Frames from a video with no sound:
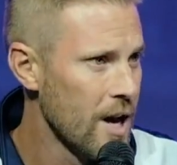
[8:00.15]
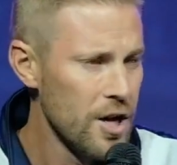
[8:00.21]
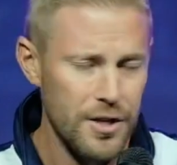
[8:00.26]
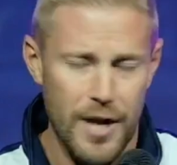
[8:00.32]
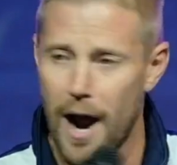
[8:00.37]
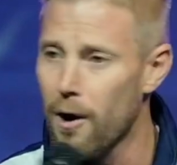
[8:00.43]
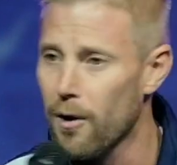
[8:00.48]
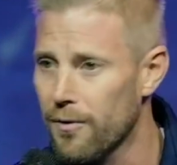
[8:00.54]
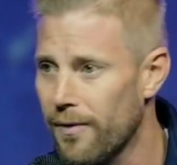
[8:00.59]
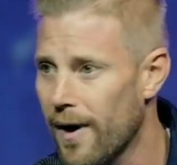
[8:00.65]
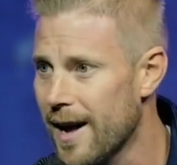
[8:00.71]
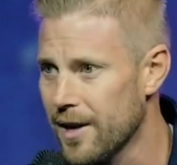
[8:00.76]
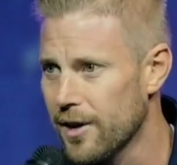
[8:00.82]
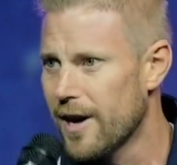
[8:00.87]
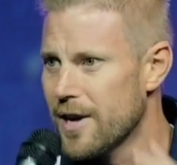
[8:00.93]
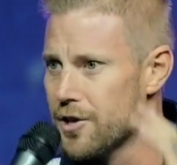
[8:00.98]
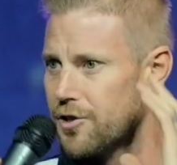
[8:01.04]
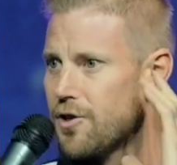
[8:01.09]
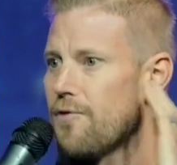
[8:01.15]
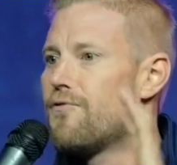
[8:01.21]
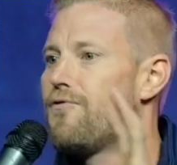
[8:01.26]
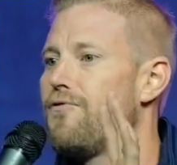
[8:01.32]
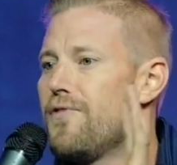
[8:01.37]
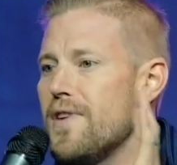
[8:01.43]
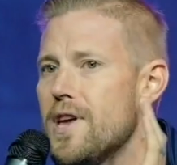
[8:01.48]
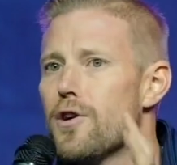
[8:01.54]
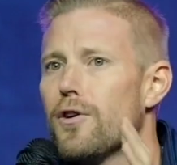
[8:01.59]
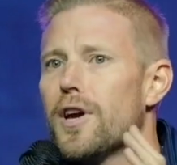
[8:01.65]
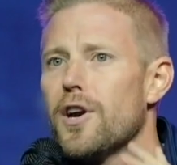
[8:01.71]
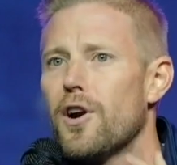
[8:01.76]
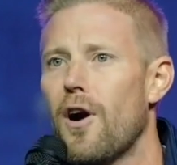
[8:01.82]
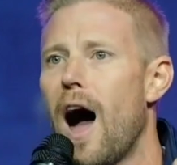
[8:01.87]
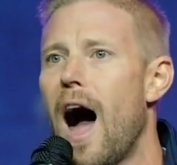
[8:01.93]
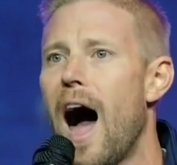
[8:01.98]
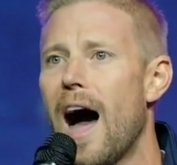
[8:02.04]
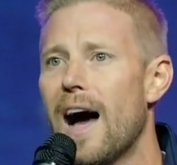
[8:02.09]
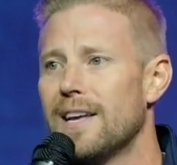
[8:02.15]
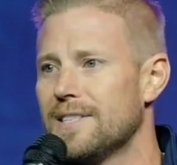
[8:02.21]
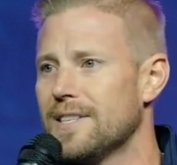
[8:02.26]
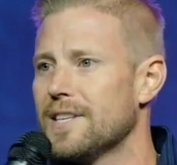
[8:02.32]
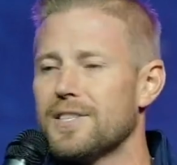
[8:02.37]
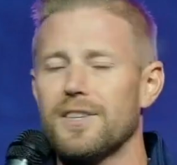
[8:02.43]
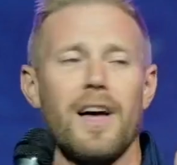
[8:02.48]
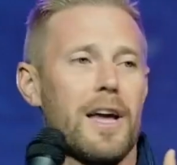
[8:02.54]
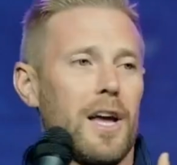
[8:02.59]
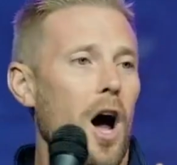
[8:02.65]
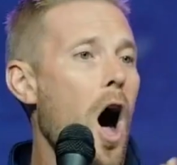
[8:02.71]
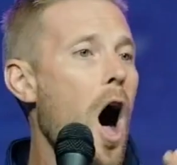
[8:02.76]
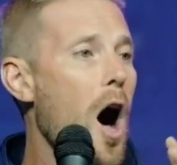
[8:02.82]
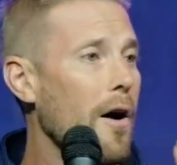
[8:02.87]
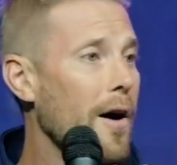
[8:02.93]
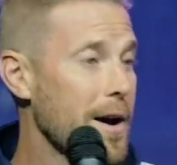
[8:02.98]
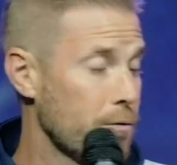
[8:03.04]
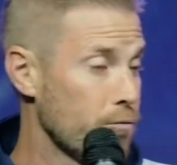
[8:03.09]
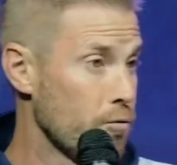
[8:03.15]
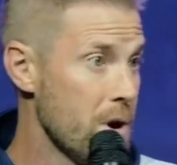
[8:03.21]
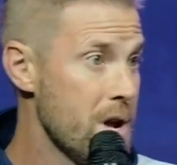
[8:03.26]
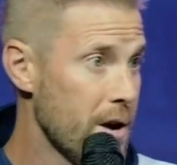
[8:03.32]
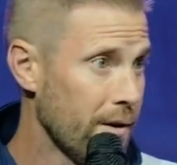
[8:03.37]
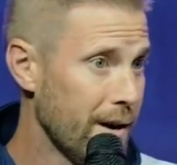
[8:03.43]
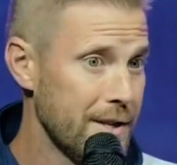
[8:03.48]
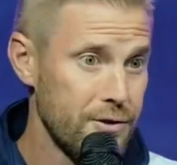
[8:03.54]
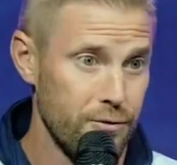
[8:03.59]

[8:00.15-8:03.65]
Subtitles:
Terrified. Like the fear in her eyes is like real. It's